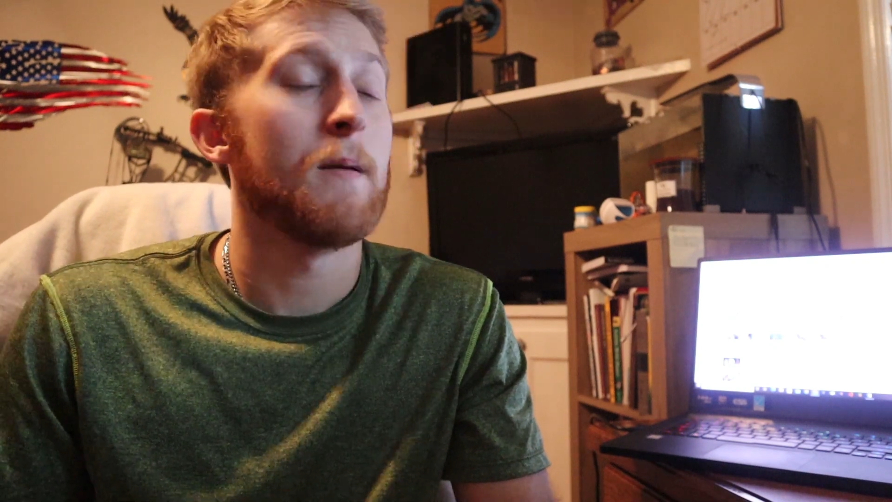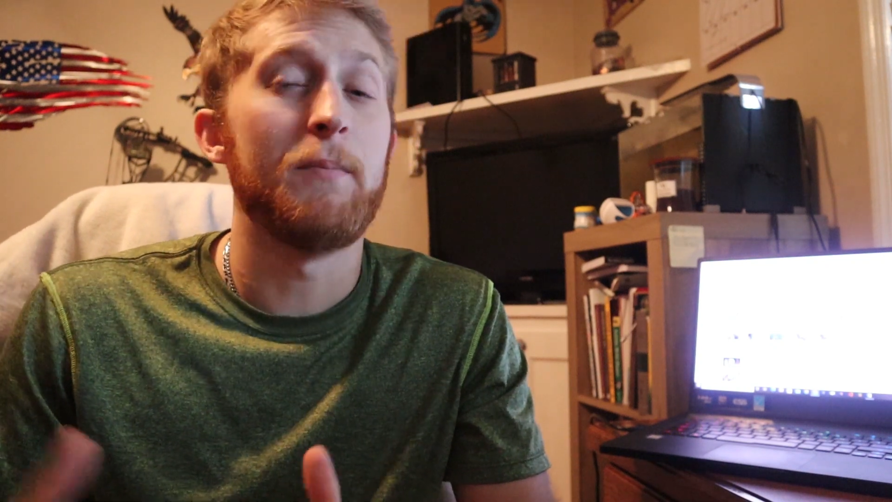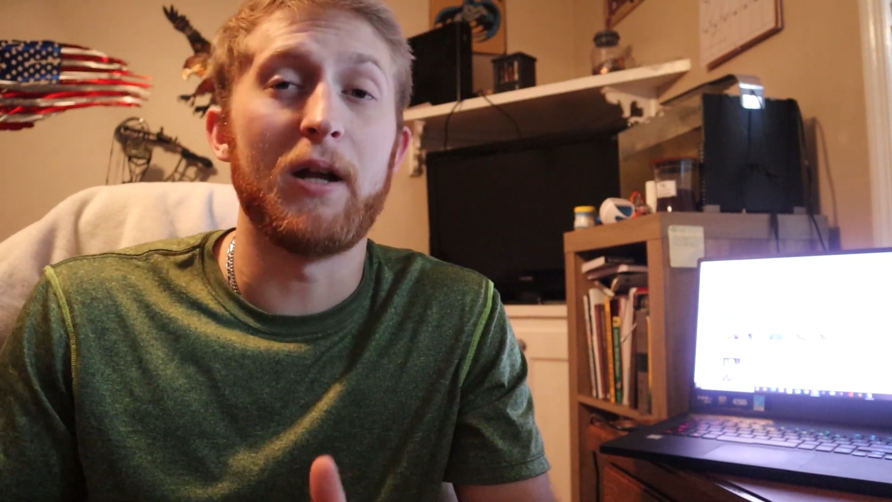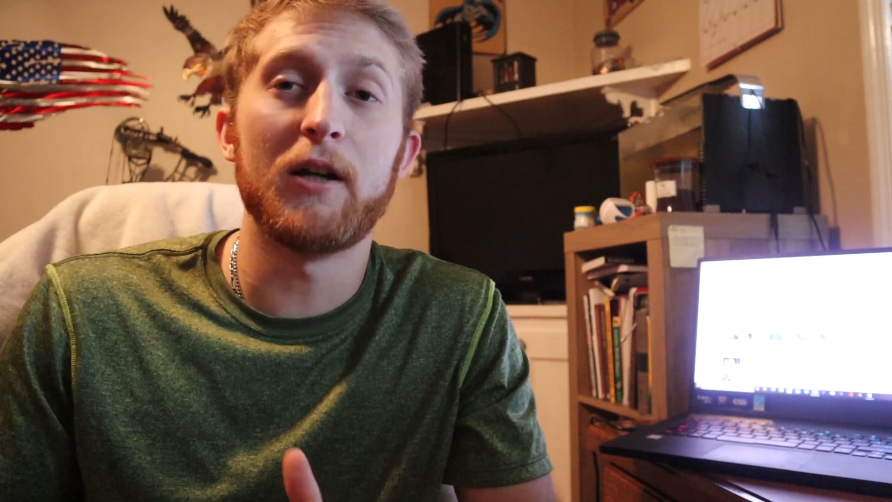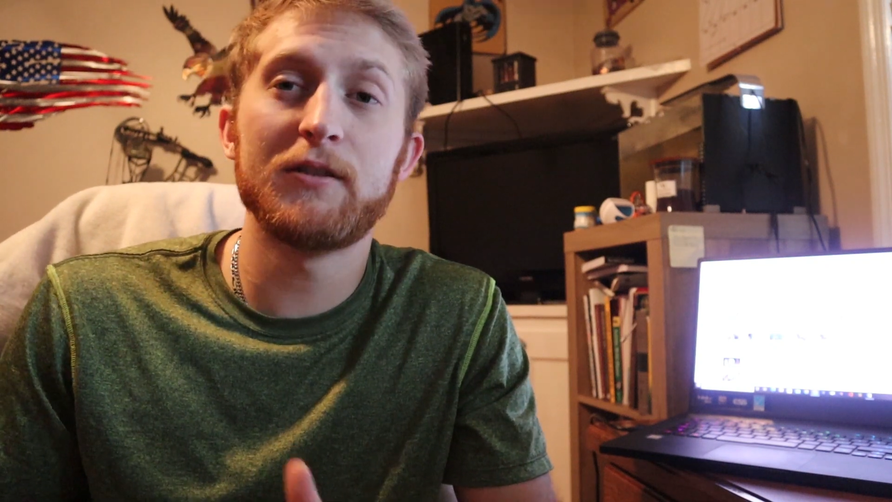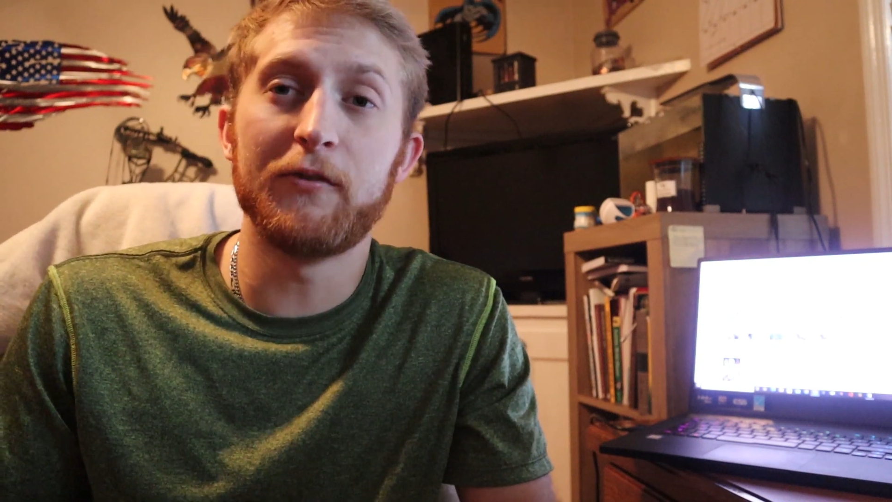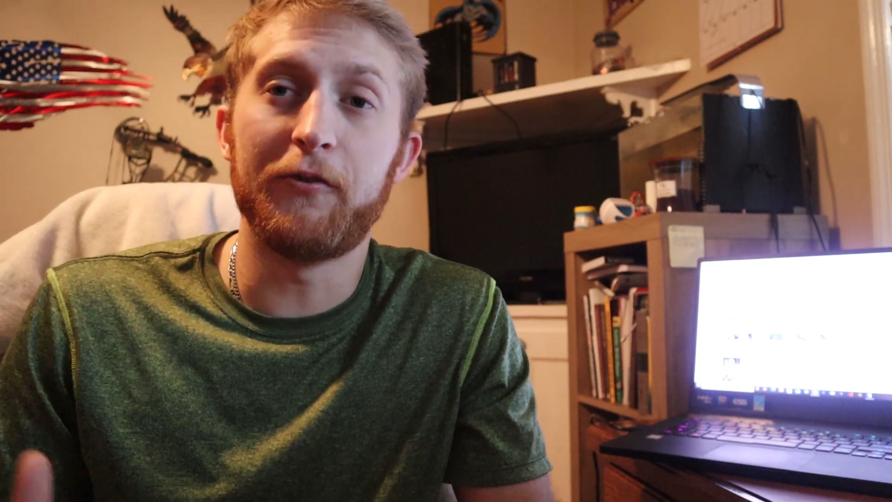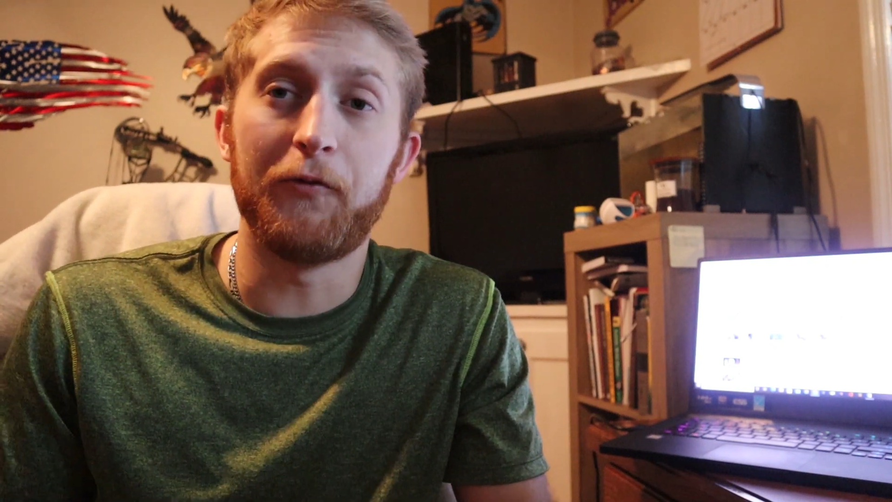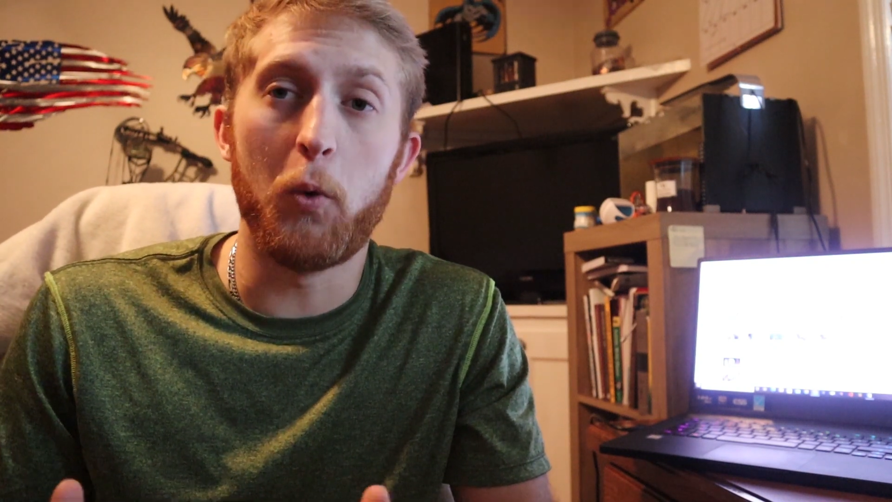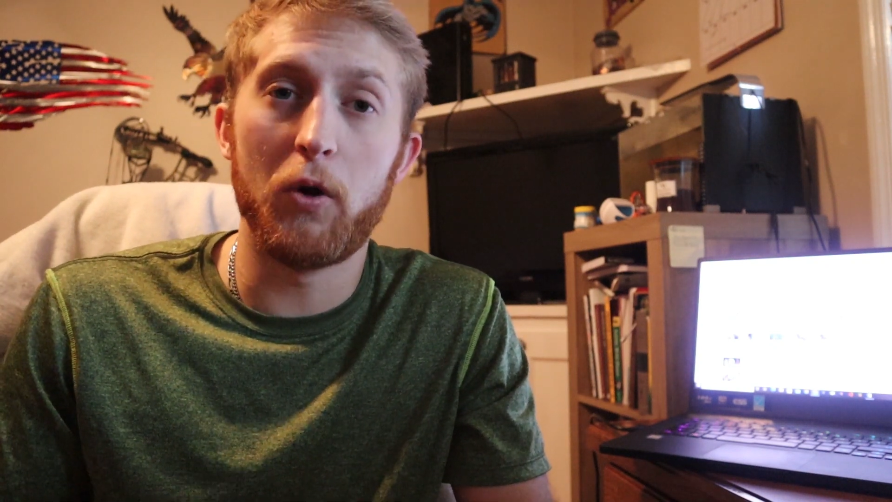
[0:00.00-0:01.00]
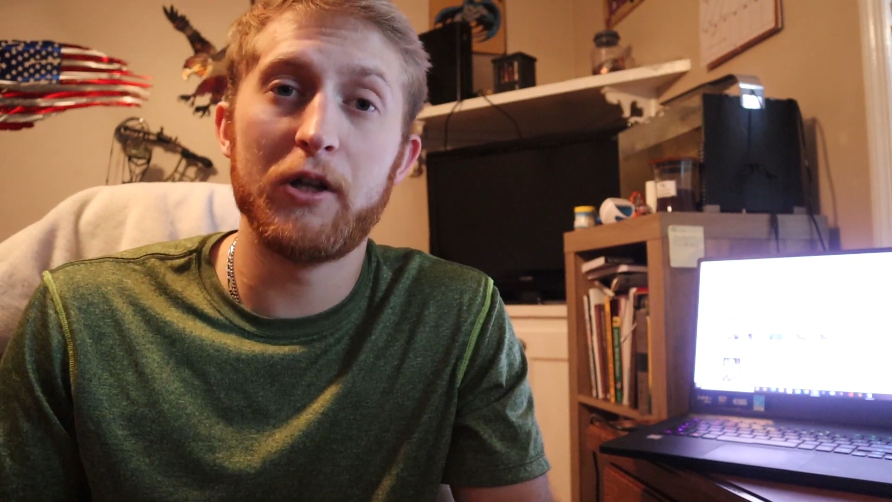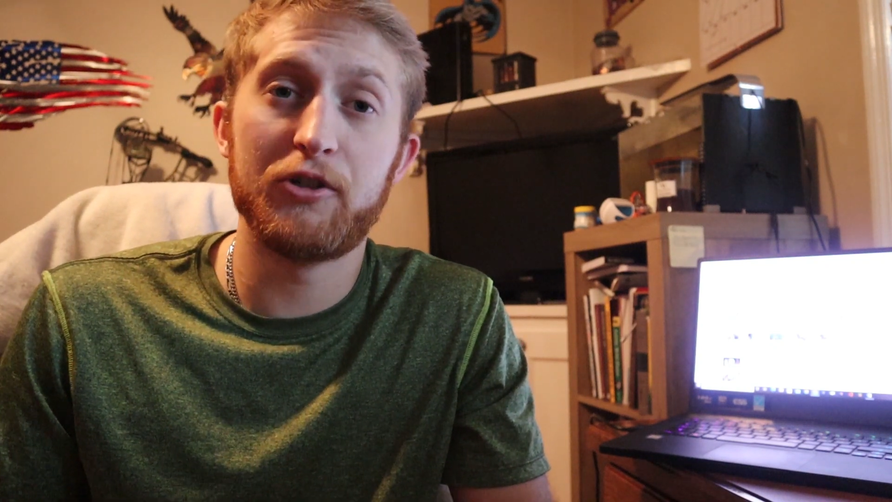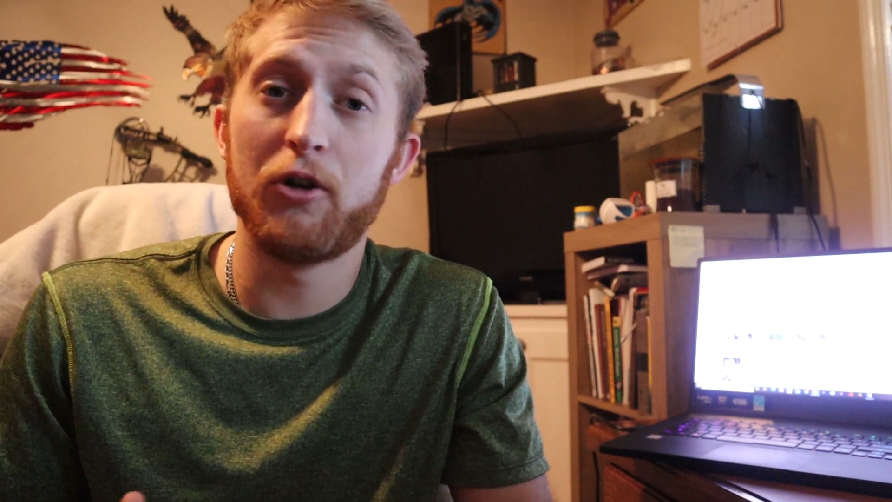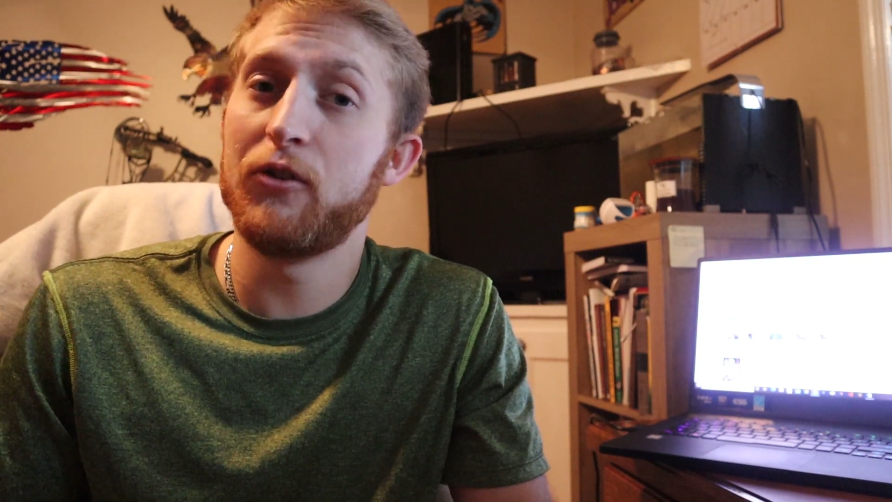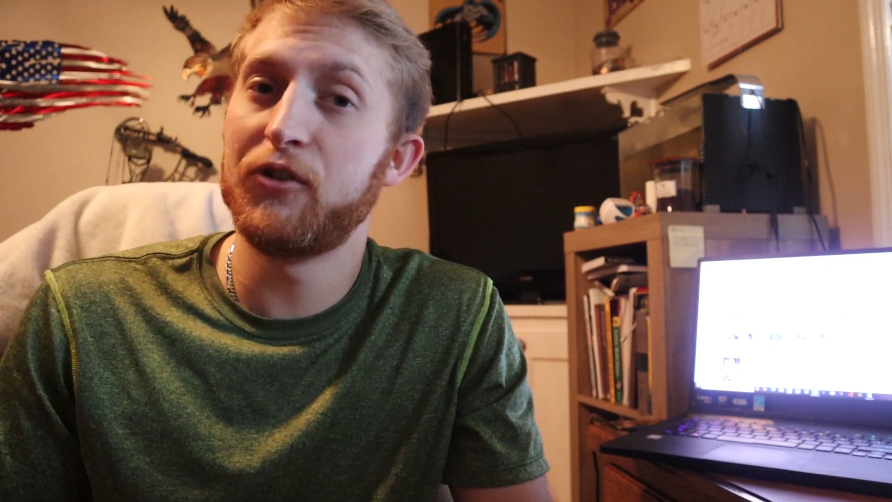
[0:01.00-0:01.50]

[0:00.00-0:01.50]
Because the forage during